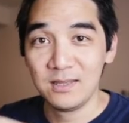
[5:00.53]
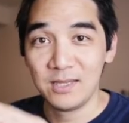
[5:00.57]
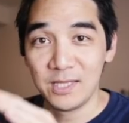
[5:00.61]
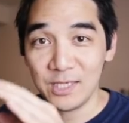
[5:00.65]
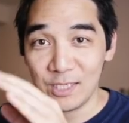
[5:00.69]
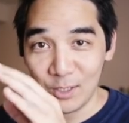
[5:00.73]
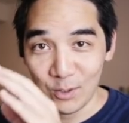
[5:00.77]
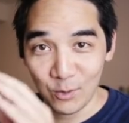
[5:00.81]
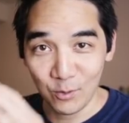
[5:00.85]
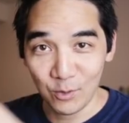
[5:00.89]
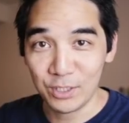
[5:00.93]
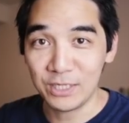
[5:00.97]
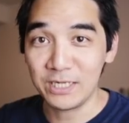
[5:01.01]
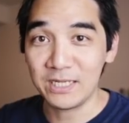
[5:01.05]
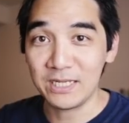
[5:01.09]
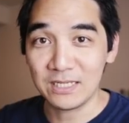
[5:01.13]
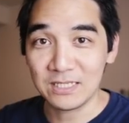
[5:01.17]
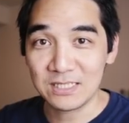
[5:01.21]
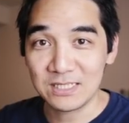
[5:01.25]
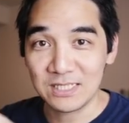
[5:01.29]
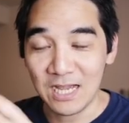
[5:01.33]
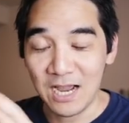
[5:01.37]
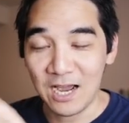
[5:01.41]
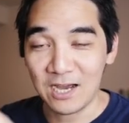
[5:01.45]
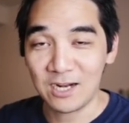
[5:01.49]
the
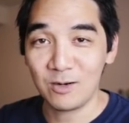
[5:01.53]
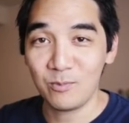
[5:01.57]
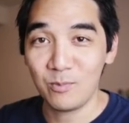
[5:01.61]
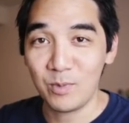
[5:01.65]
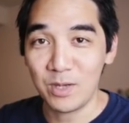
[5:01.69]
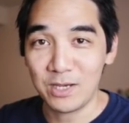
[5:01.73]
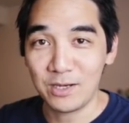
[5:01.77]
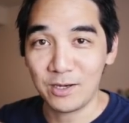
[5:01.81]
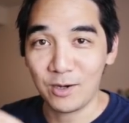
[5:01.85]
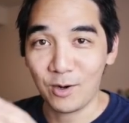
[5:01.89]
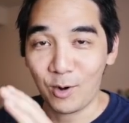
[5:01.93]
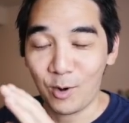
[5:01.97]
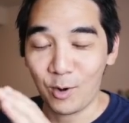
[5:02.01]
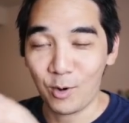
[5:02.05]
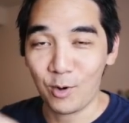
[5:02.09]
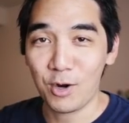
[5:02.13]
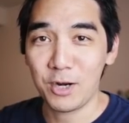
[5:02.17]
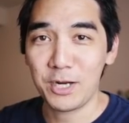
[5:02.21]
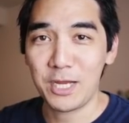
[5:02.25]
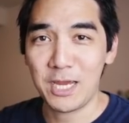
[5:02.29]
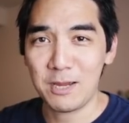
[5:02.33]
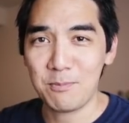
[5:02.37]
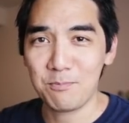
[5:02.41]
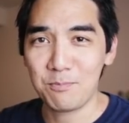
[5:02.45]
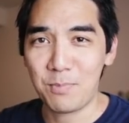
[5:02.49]
ingredients to how to make
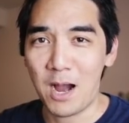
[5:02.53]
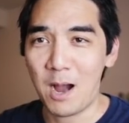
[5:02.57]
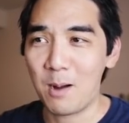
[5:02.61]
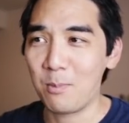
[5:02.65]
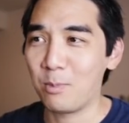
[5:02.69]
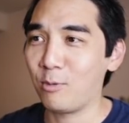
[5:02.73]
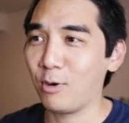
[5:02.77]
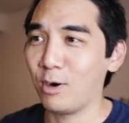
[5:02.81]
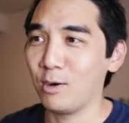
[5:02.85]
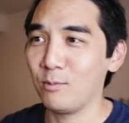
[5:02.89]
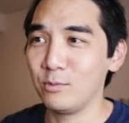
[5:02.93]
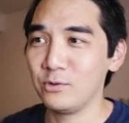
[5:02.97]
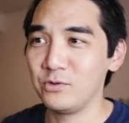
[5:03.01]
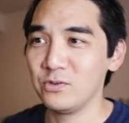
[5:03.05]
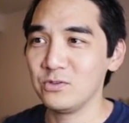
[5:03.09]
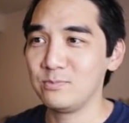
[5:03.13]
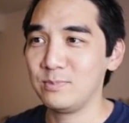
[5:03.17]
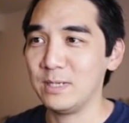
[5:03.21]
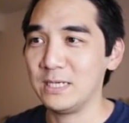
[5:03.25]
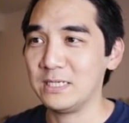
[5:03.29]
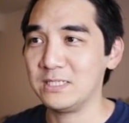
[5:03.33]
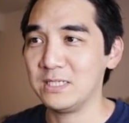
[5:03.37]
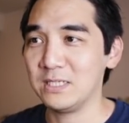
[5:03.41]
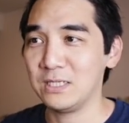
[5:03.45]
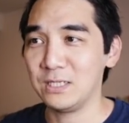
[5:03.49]
hurricane popcorn, which is
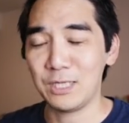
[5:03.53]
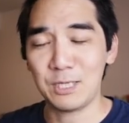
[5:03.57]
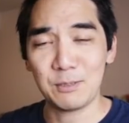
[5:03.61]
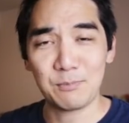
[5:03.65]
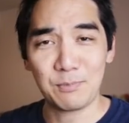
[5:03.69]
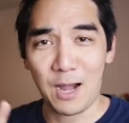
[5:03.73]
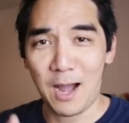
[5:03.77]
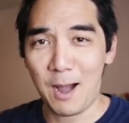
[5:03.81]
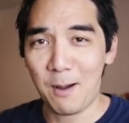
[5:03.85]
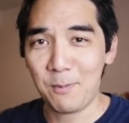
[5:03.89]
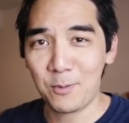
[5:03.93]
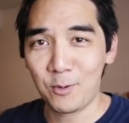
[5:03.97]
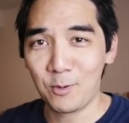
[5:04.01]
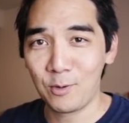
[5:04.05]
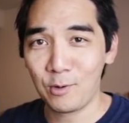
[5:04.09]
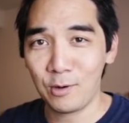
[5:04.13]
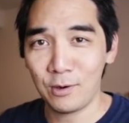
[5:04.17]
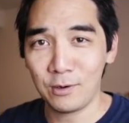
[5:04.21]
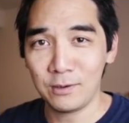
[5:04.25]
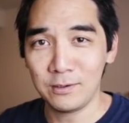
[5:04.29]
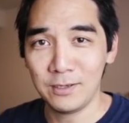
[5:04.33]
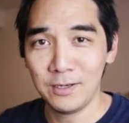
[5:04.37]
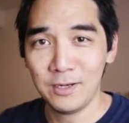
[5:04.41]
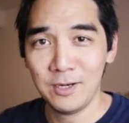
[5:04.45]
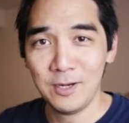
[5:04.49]
basically
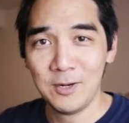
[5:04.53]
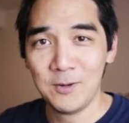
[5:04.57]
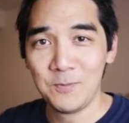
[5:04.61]
popcorn